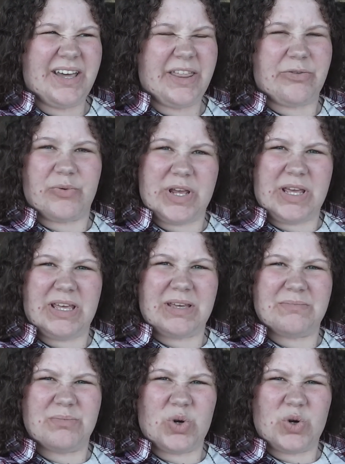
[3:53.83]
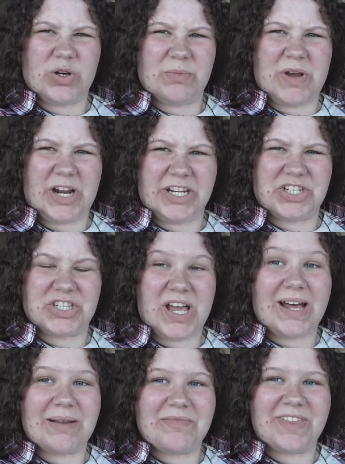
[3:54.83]
3 more on each
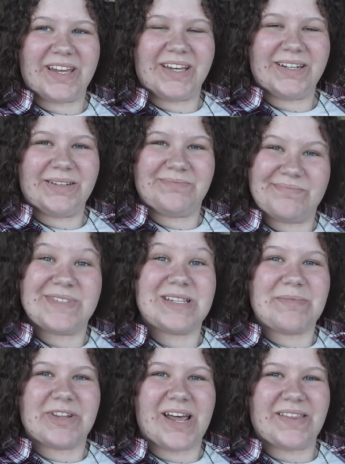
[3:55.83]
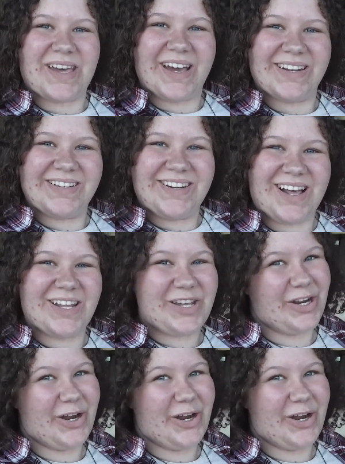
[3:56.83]
side, I'm thinking. Something like that. I'll let you